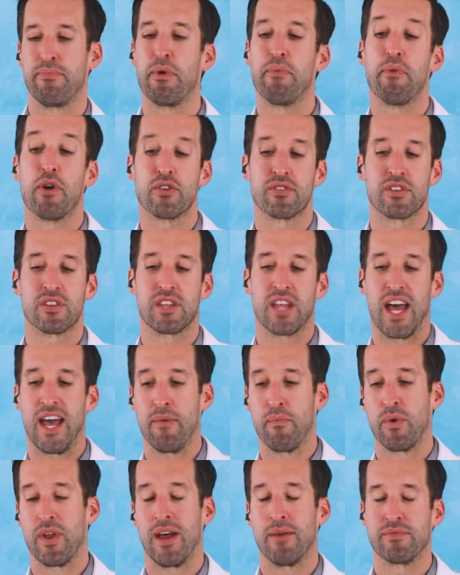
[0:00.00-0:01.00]
But most of the
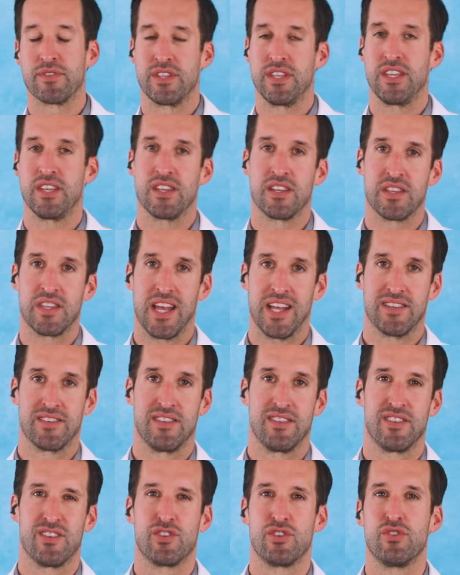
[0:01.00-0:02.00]
time when I'm seeing
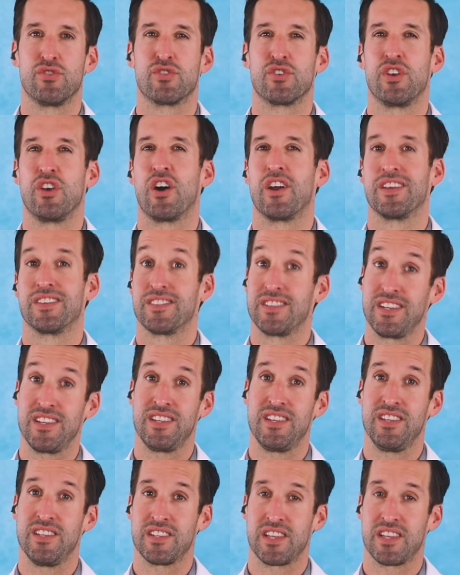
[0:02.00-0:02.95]
intestines, it's usually on a CT